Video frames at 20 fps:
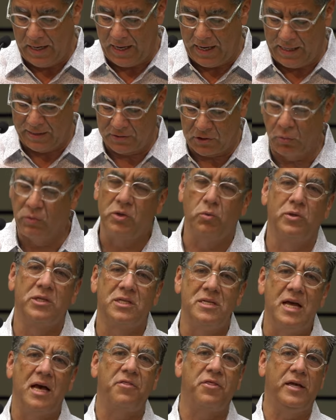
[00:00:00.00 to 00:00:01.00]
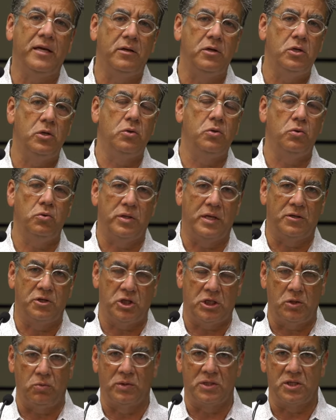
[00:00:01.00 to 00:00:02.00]
Uh, so it was nothing new that
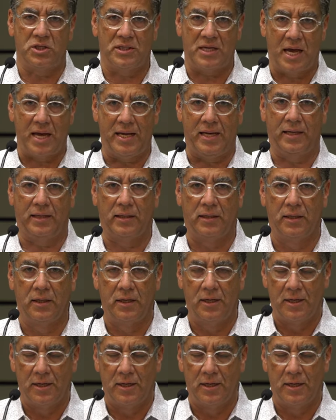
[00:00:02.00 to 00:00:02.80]
she was saying.